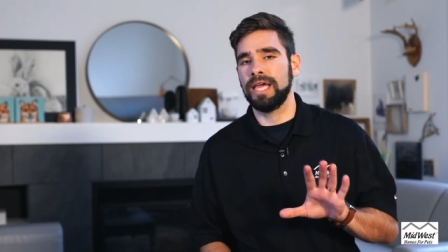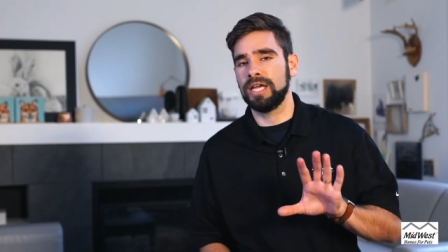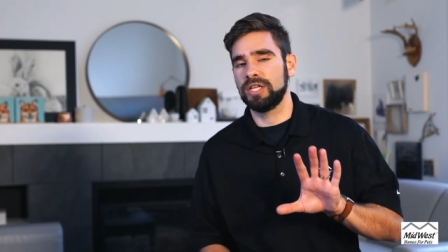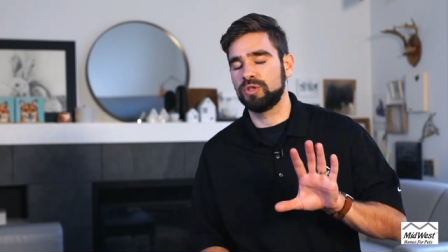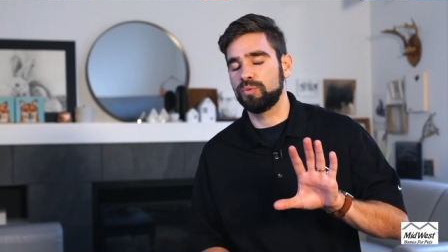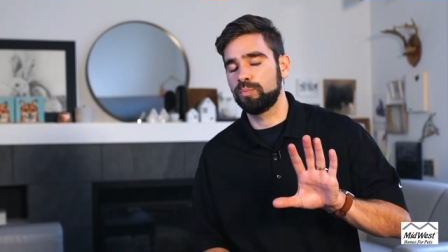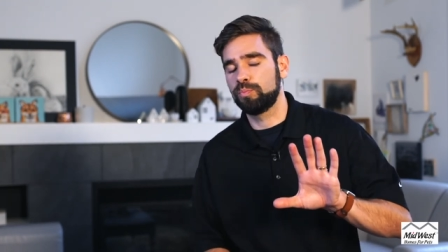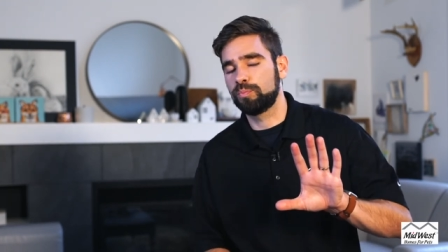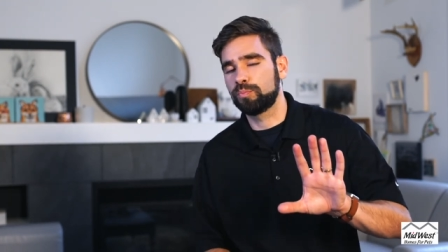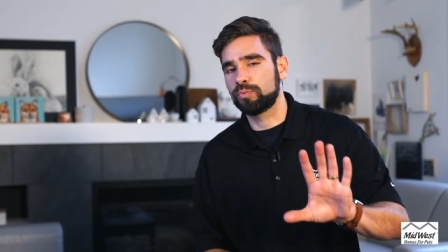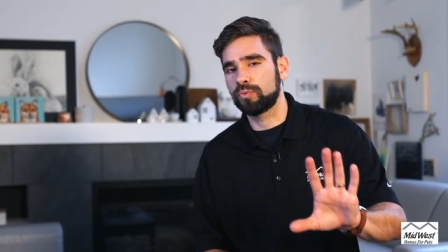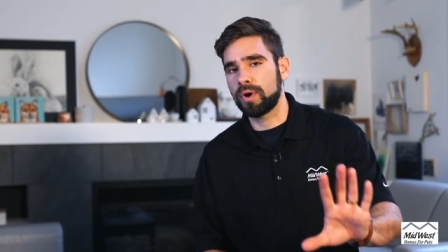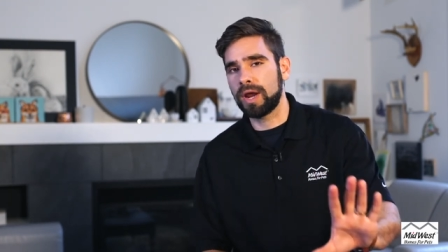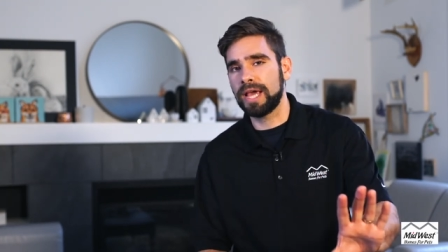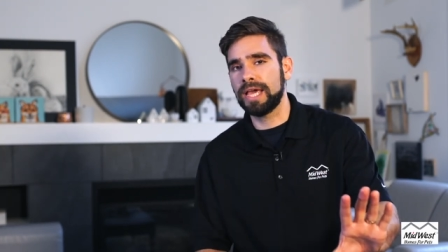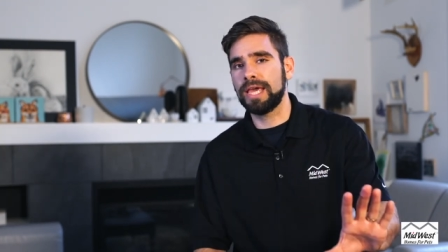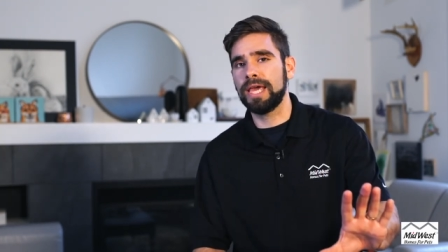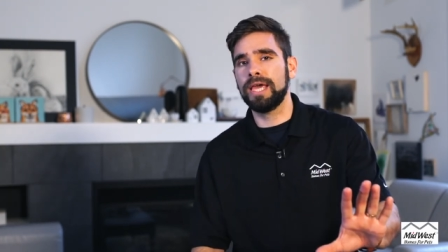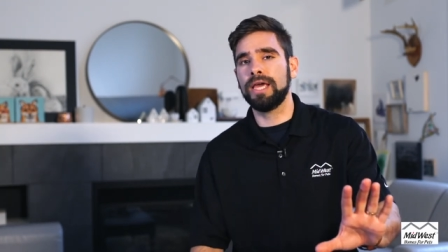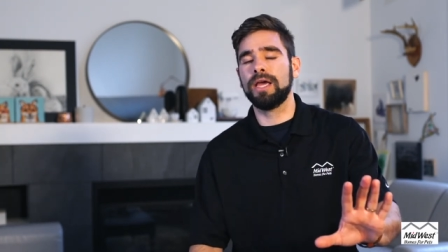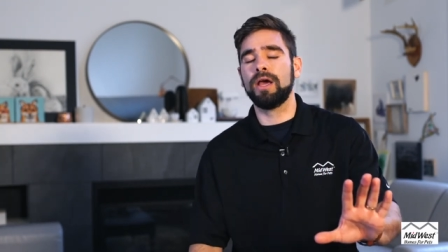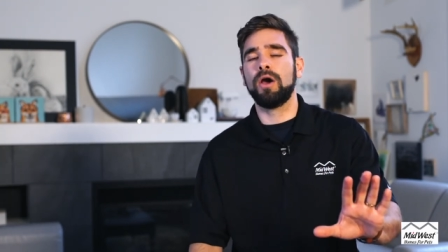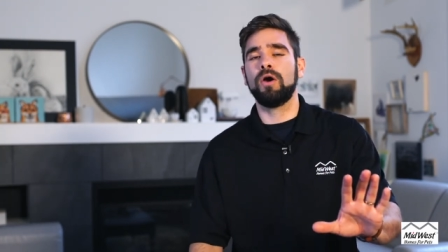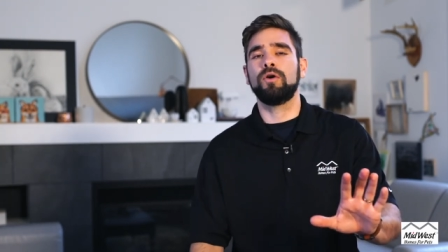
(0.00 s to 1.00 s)
is
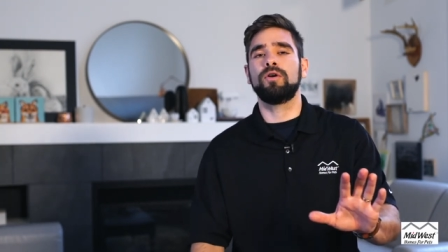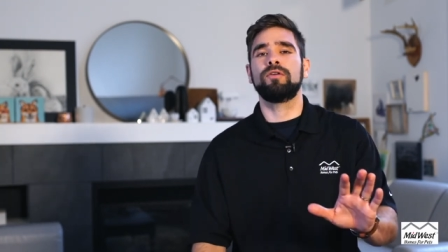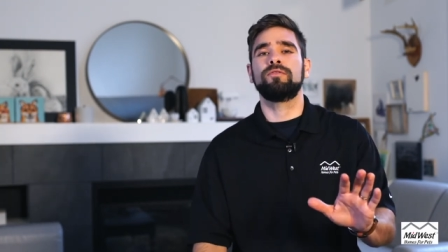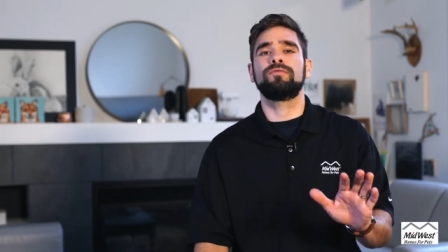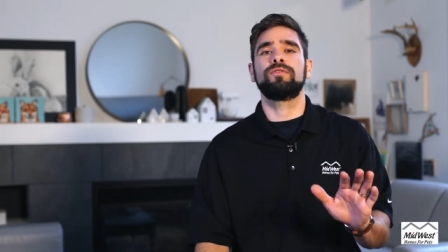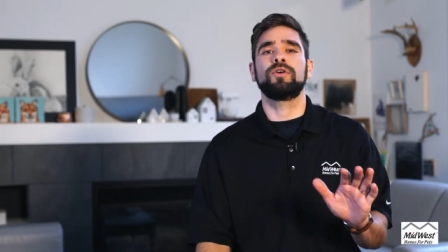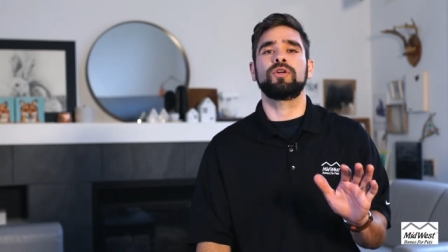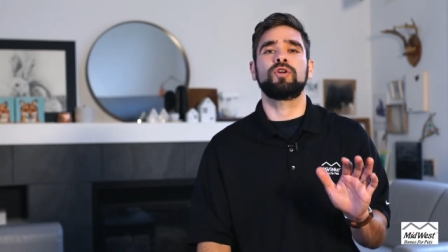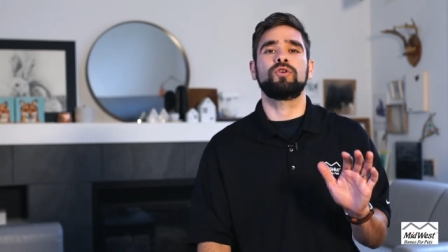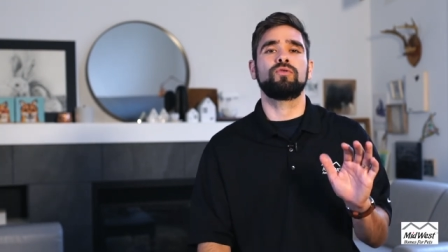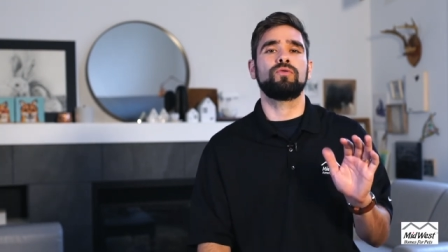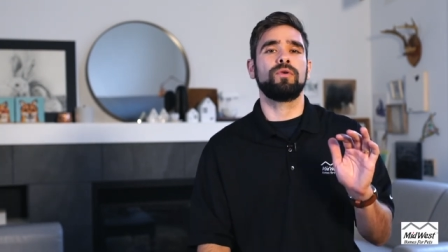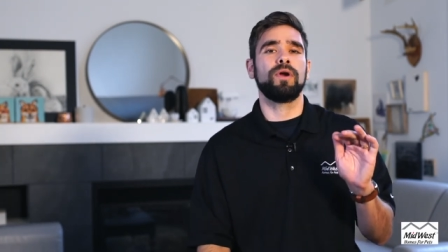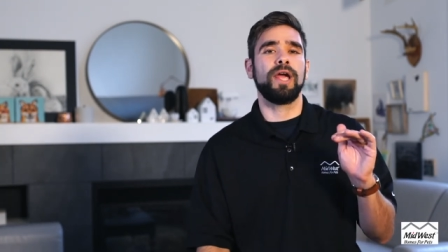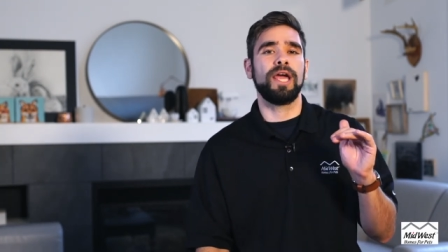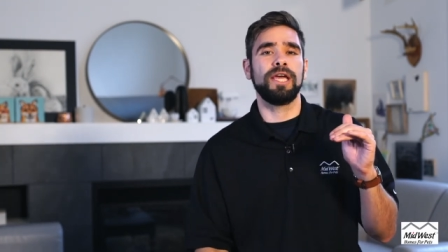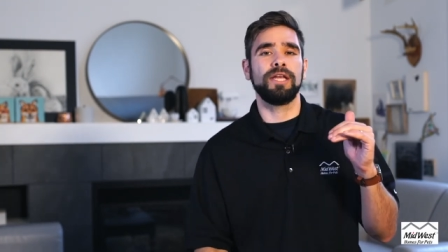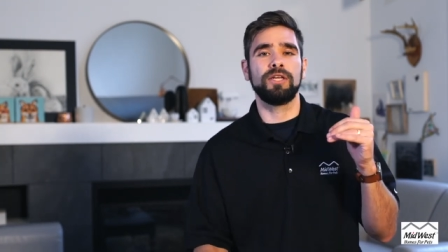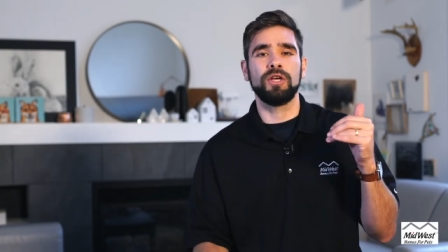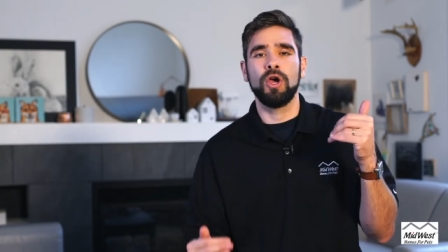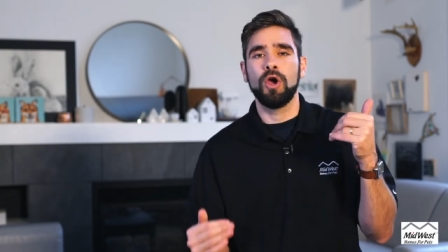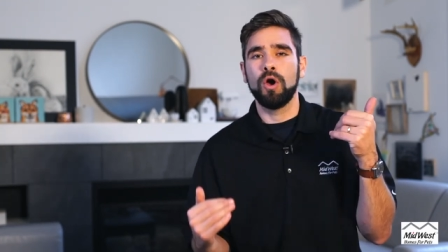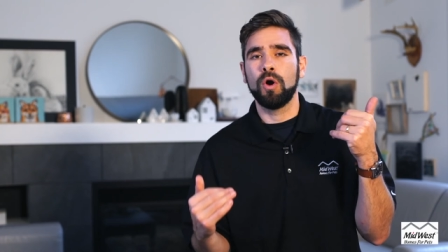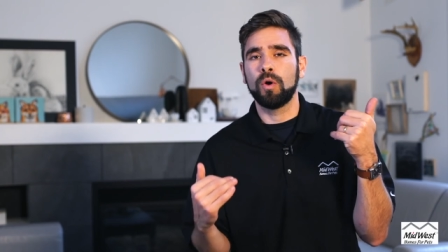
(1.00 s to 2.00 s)
breaking out of the
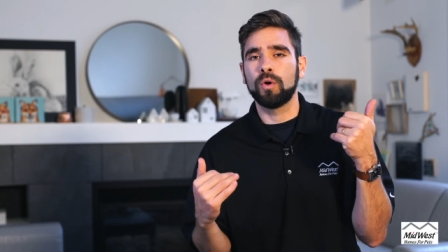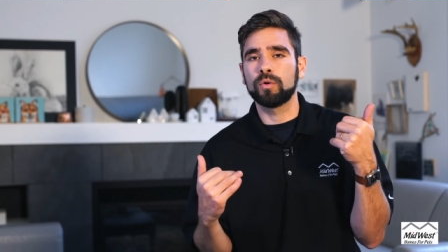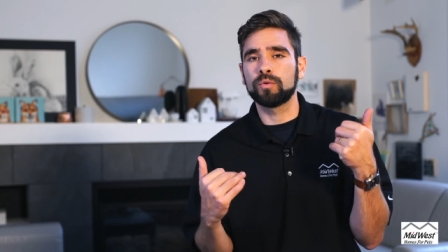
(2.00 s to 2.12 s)
crate,